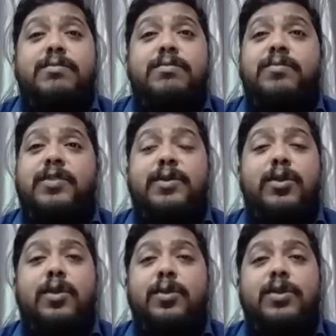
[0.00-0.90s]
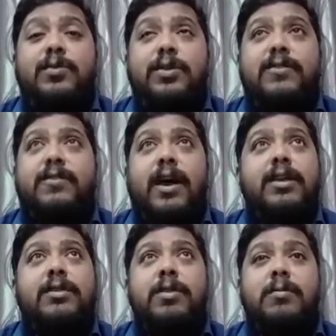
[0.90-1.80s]
we were not going to work for, I
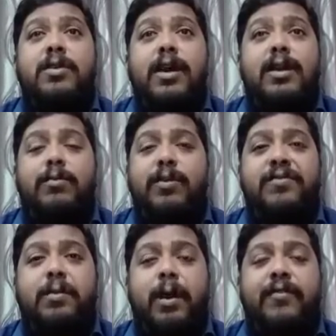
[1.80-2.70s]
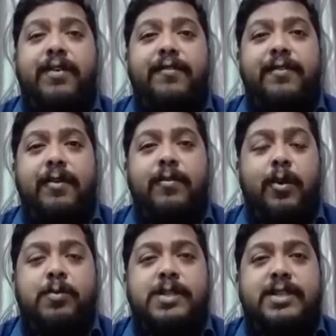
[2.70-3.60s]
remember, if I have
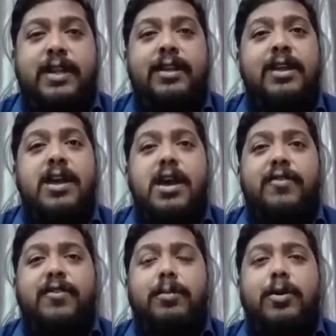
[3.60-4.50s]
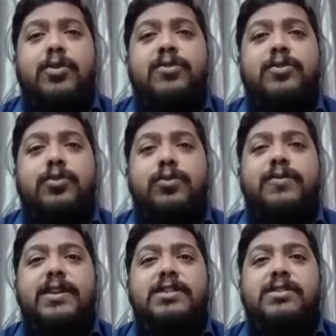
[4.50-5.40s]
not mistaken, for about 2
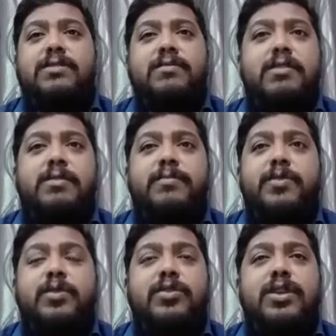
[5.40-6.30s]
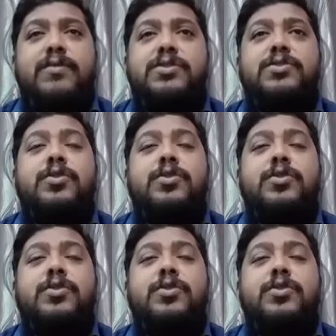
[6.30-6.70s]
weeks. There was